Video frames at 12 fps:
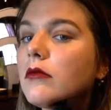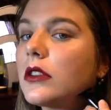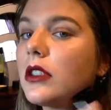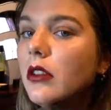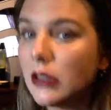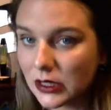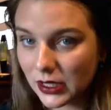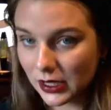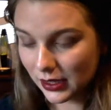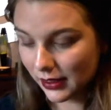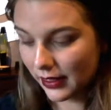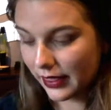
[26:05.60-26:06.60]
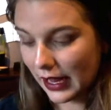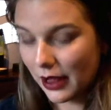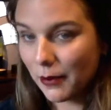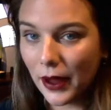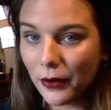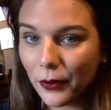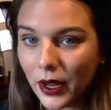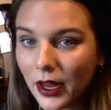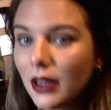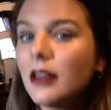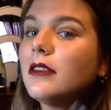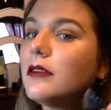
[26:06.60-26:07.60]
so I'll think my
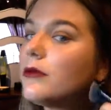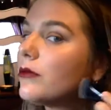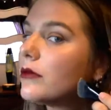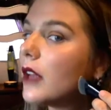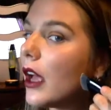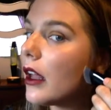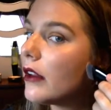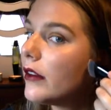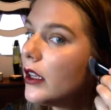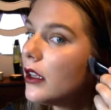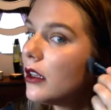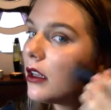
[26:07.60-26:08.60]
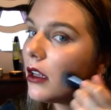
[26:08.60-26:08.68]
way out of it,